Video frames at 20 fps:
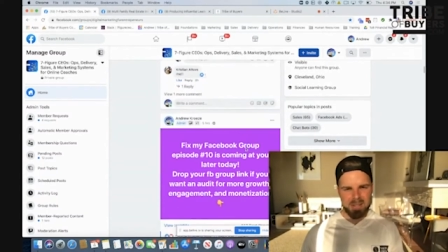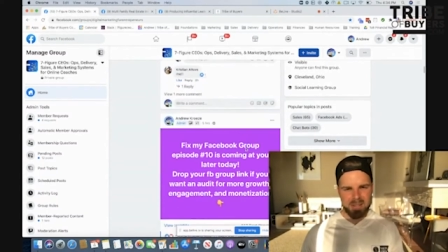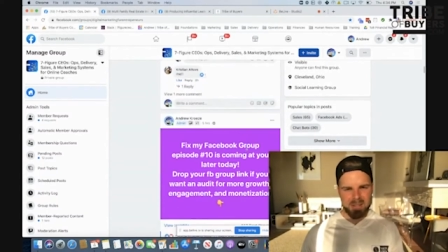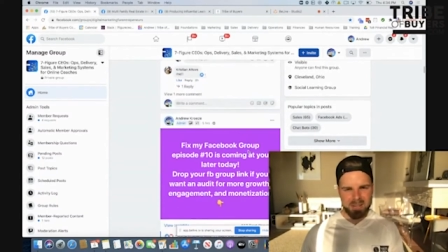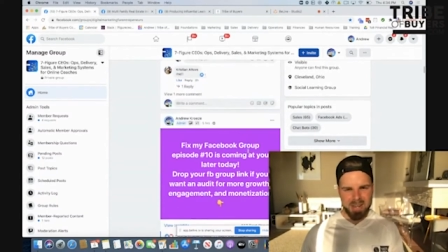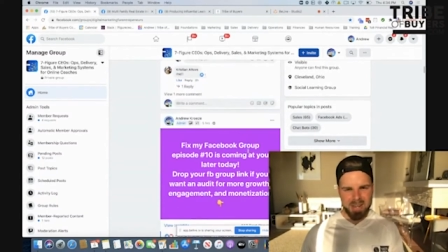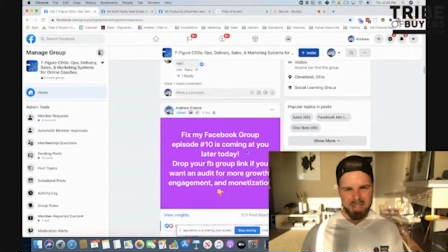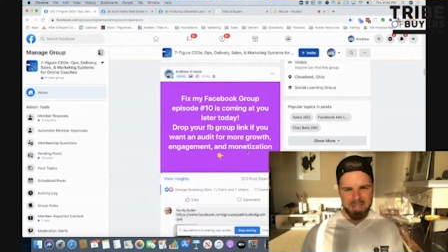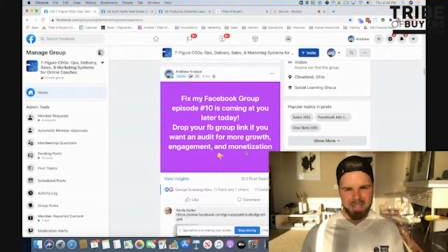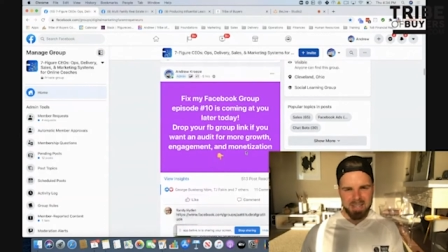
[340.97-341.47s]

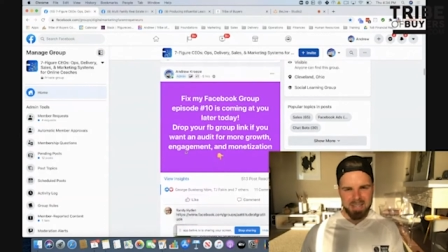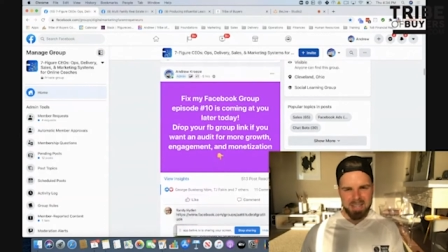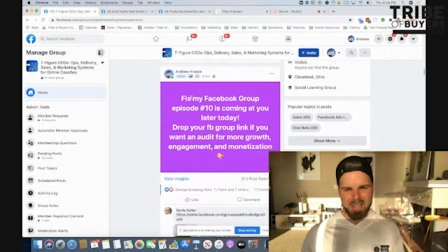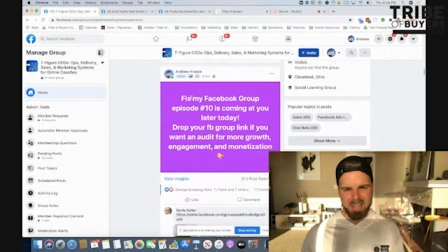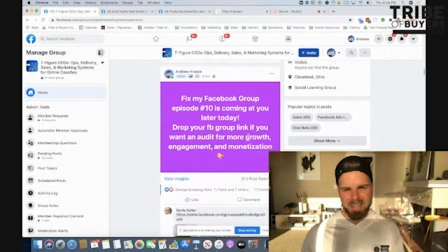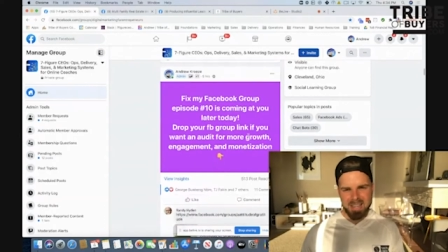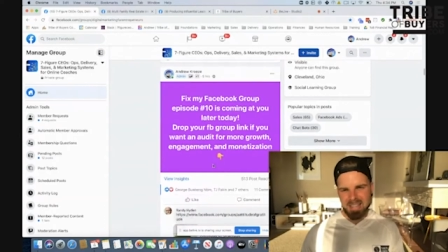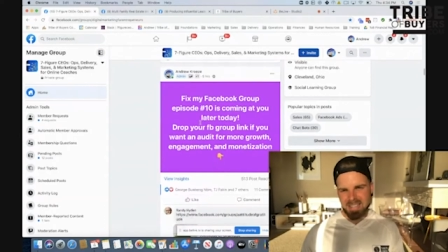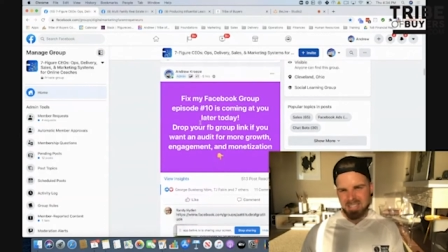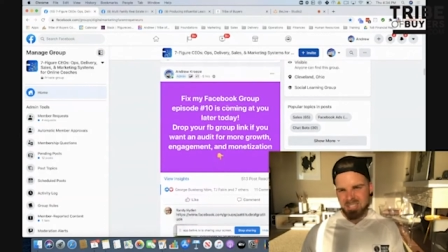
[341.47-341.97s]
right
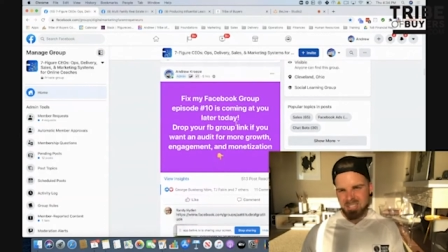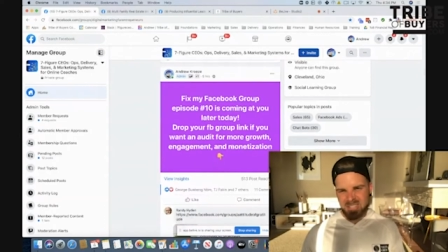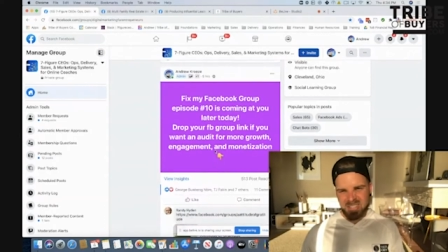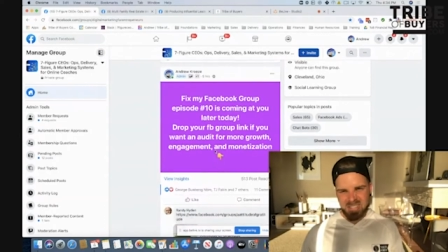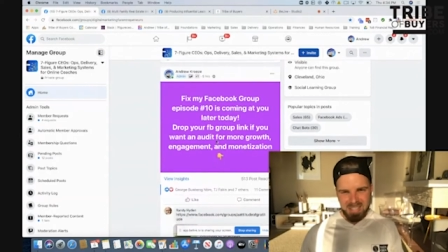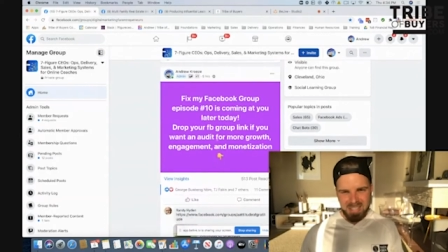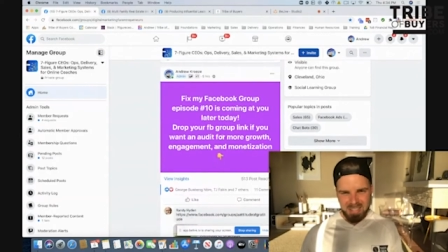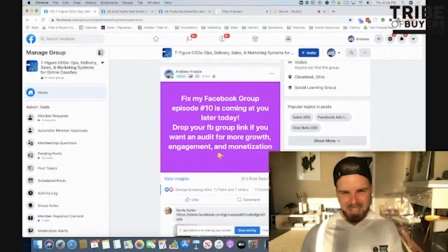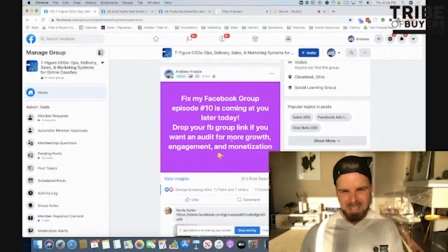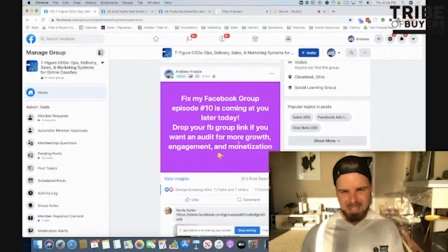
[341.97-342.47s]
and i just
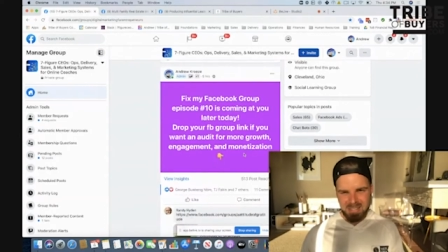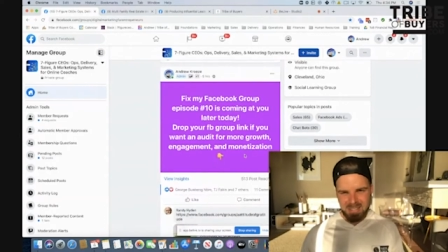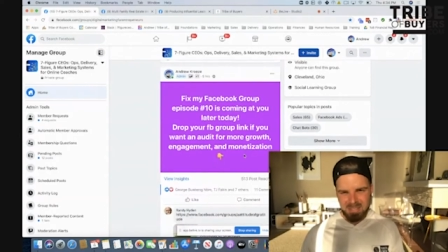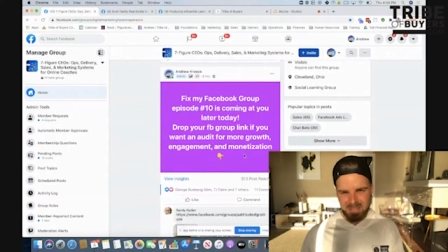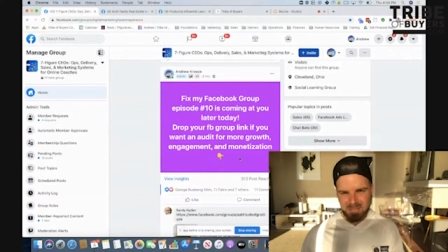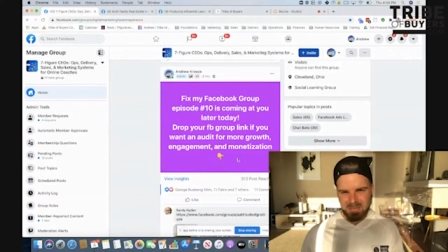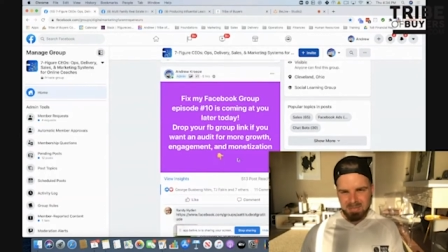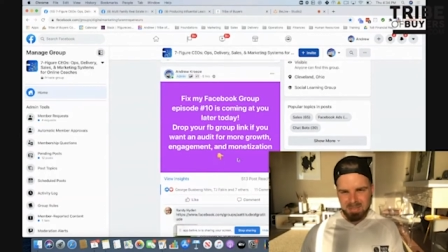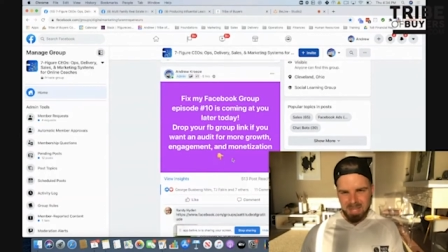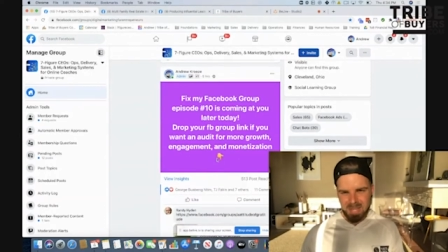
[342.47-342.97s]
did this
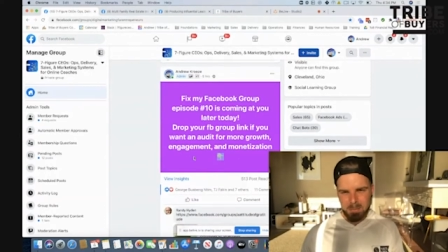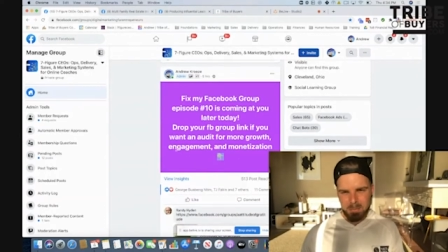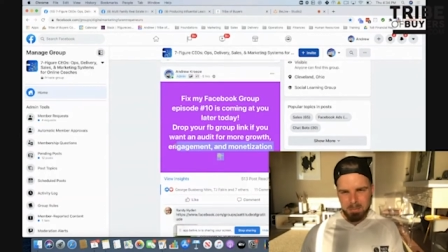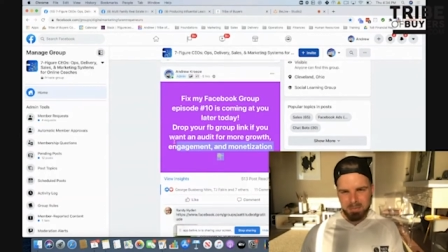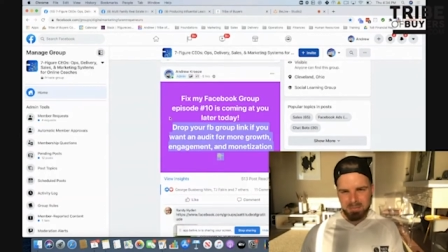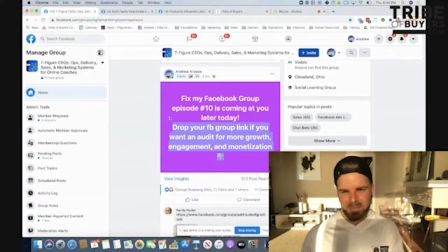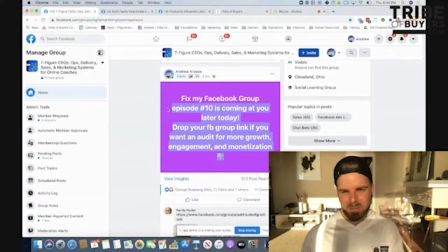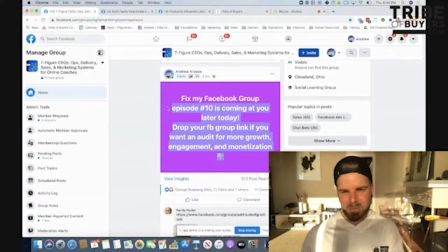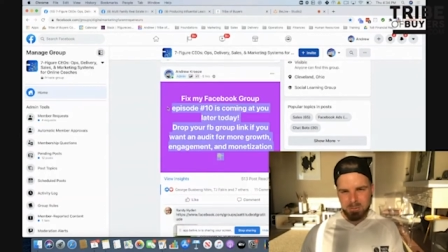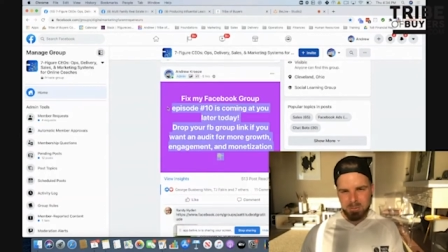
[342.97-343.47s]
type
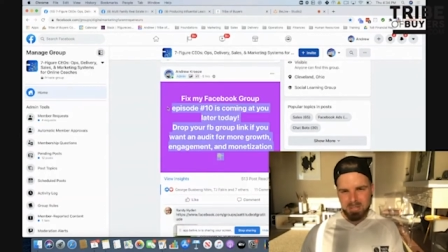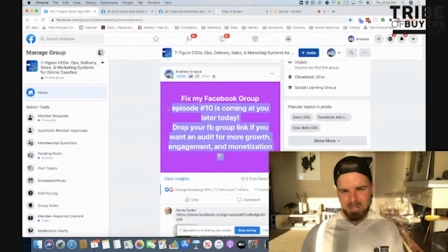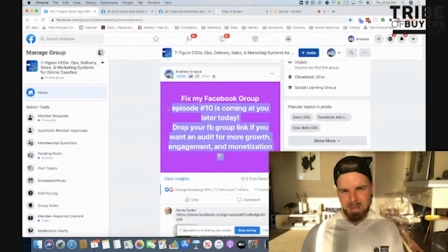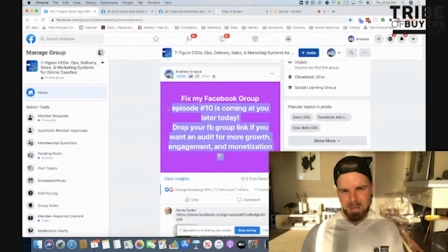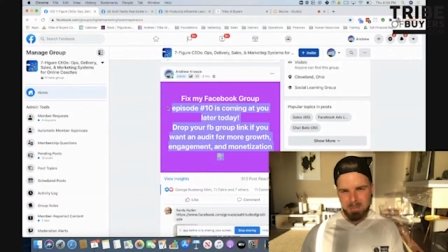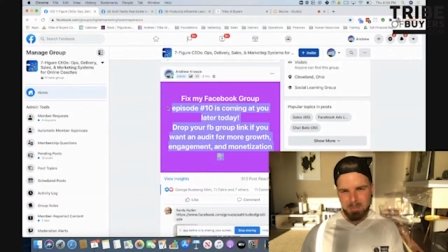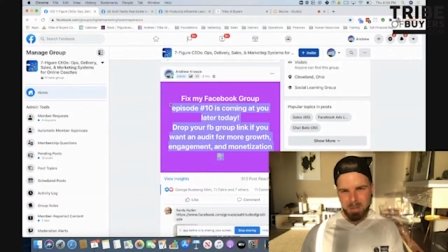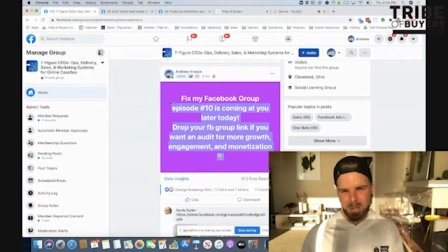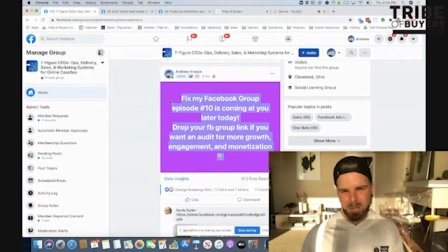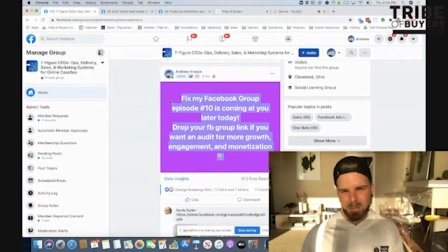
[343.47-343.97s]
of
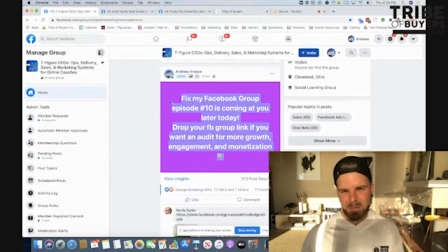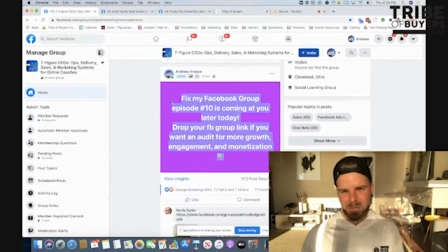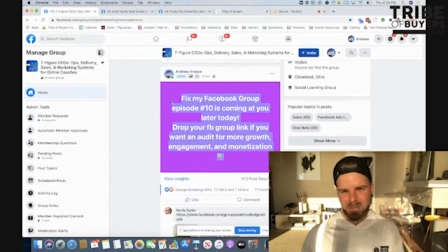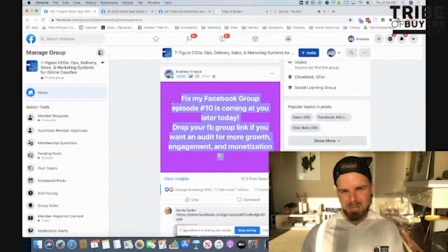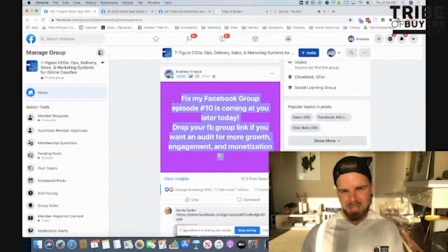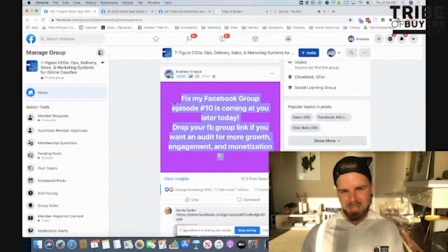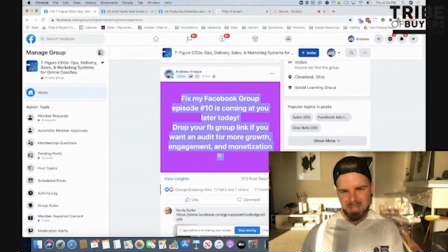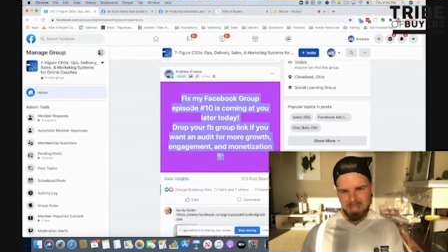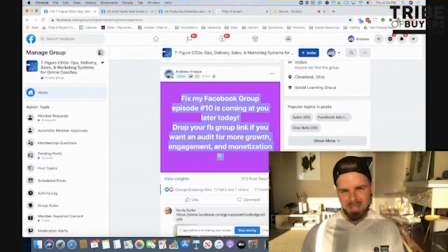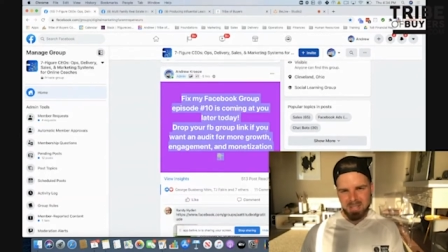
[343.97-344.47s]
two-step post